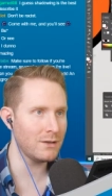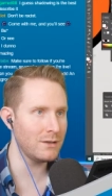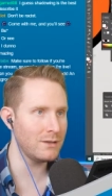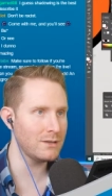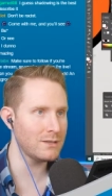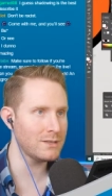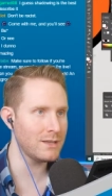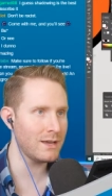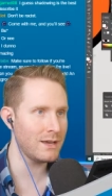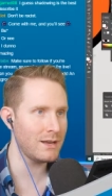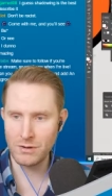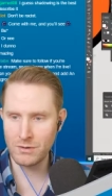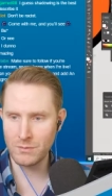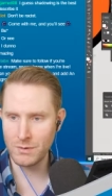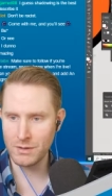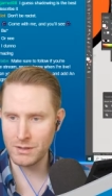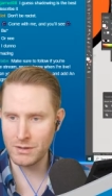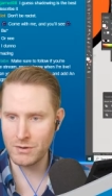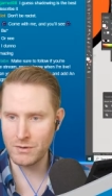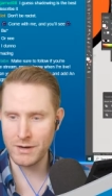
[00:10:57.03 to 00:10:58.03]
you said,
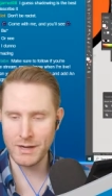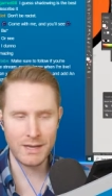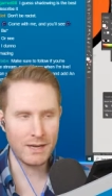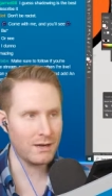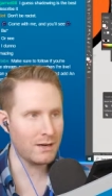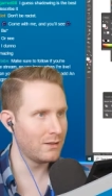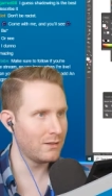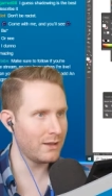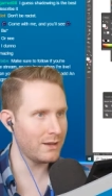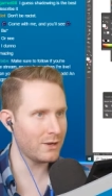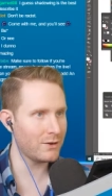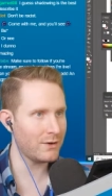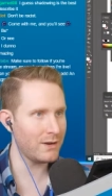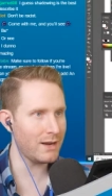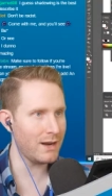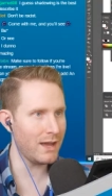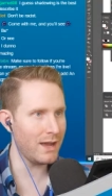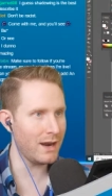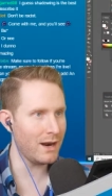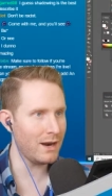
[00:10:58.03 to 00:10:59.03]
with green, like
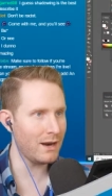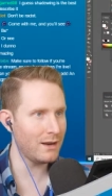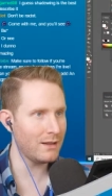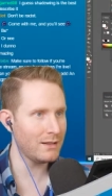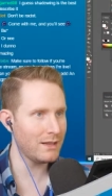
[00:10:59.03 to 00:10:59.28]
green hair.